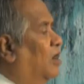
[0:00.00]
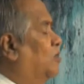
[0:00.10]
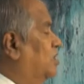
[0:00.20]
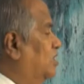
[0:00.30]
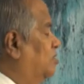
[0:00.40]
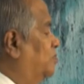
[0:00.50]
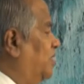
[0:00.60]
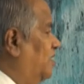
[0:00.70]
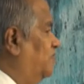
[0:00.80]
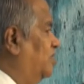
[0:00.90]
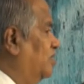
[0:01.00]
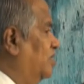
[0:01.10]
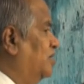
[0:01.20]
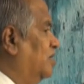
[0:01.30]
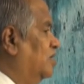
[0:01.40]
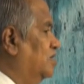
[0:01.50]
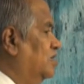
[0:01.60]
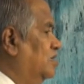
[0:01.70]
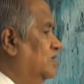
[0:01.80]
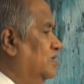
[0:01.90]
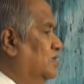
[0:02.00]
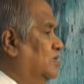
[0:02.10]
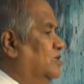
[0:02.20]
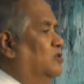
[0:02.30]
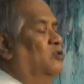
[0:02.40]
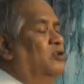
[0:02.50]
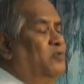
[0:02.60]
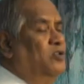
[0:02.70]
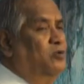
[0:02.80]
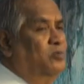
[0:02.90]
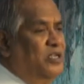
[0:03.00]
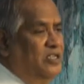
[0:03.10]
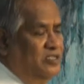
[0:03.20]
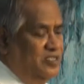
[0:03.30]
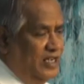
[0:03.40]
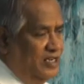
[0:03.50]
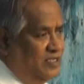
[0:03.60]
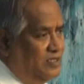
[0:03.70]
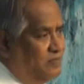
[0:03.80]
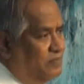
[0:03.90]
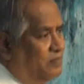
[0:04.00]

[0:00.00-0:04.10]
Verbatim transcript: How can you pray for your daughter? You don't know with whom he is chatting.